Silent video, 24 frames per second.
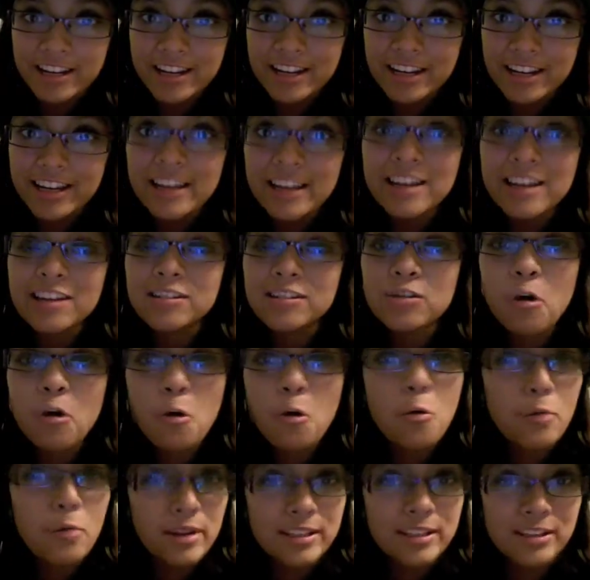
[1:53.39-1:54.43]
He is
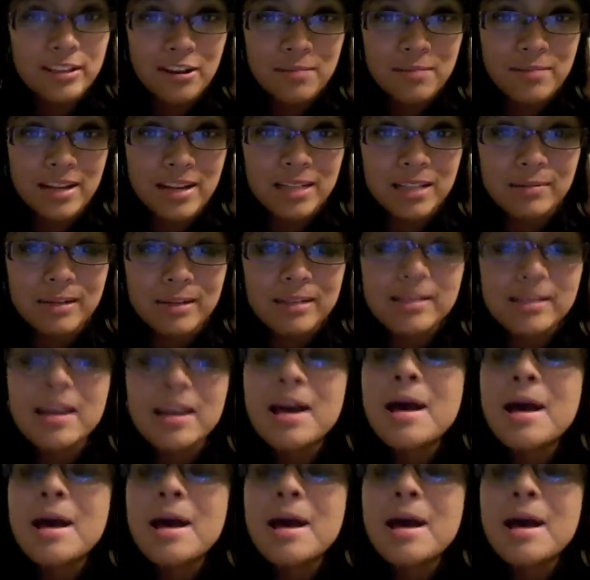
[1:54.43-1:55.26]
always on MySpace,